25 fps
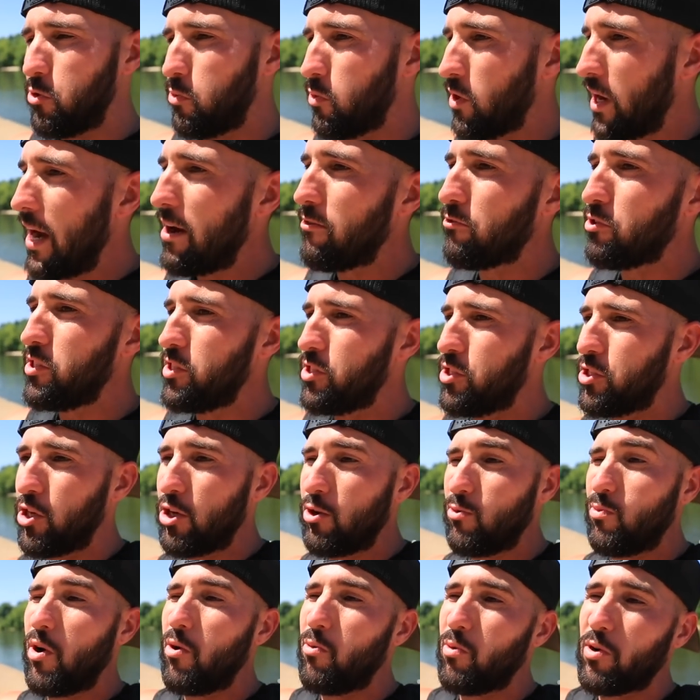We're not really
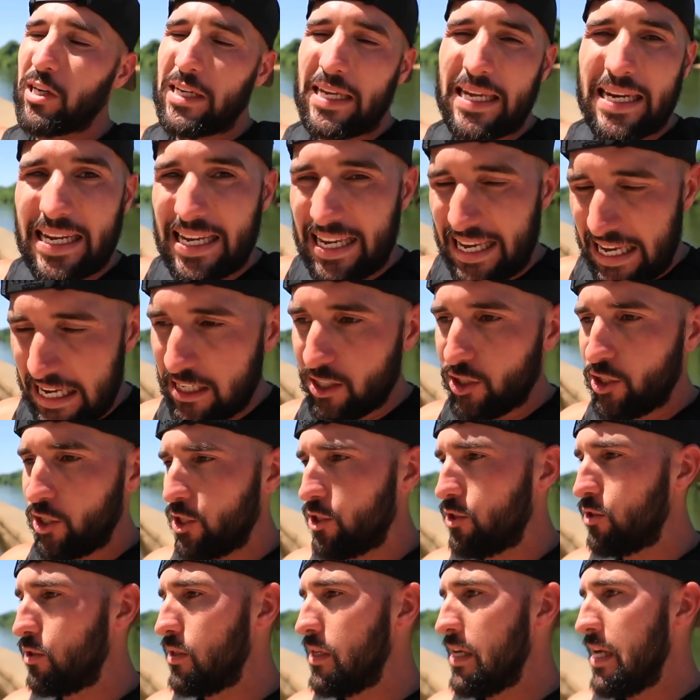sure what we're getting
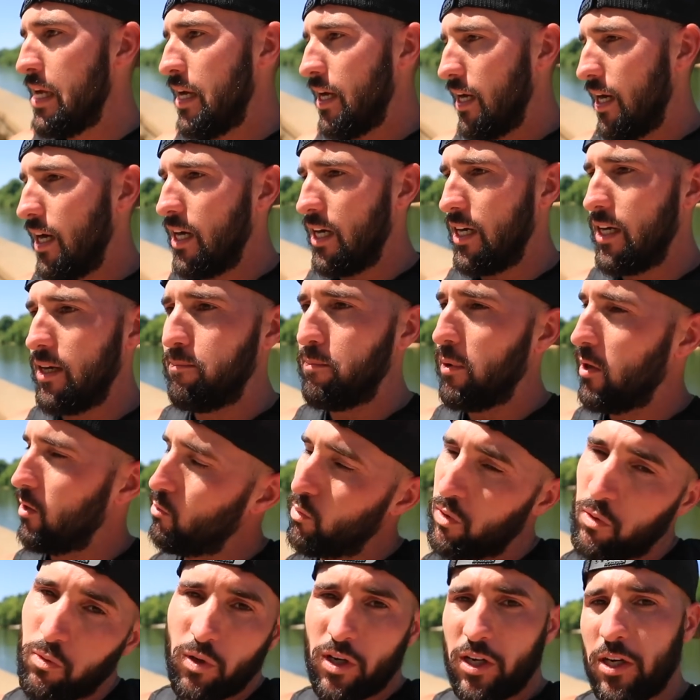into, but
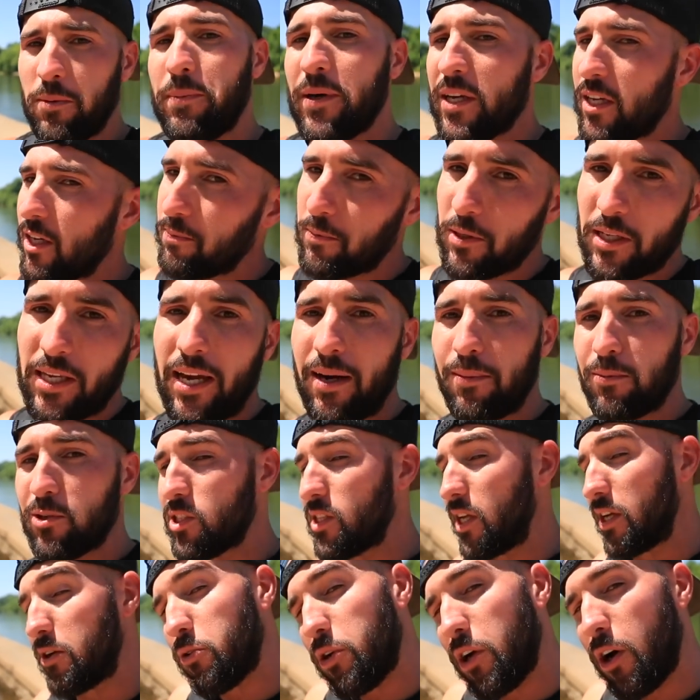we wanted to pick up the cameras
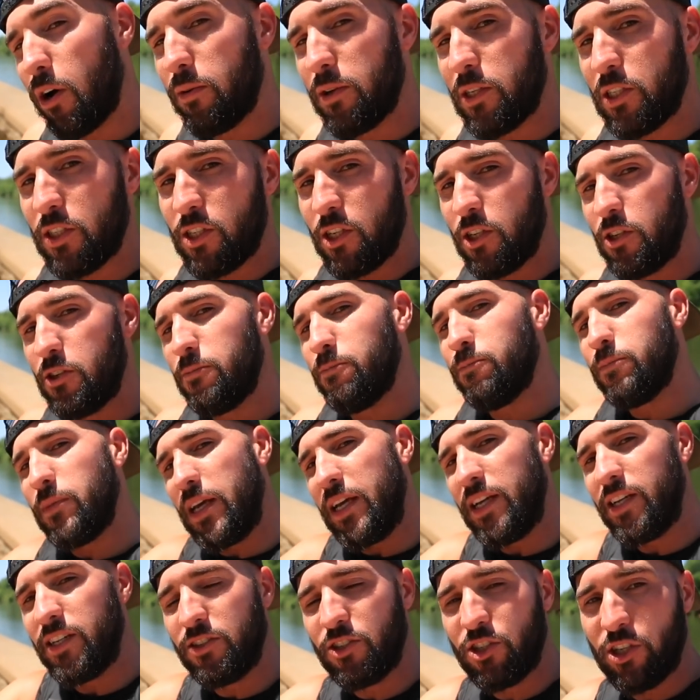like we always do
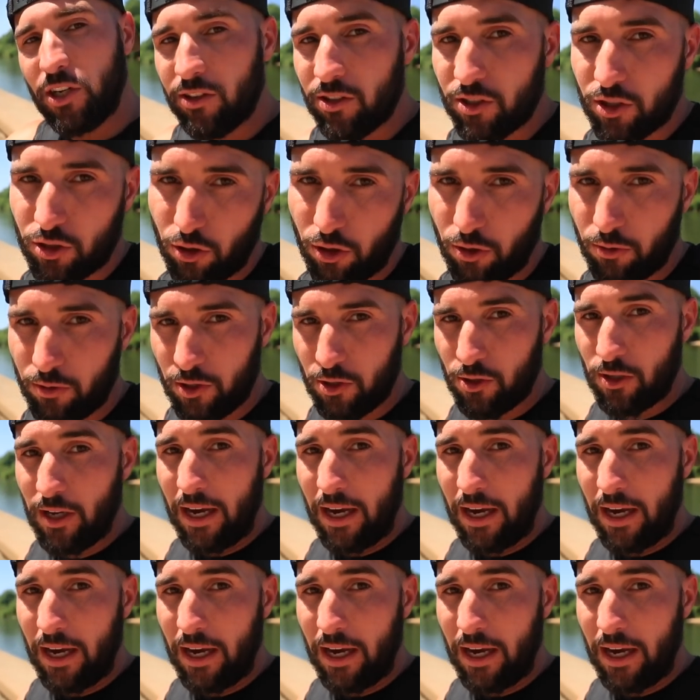and share the story with you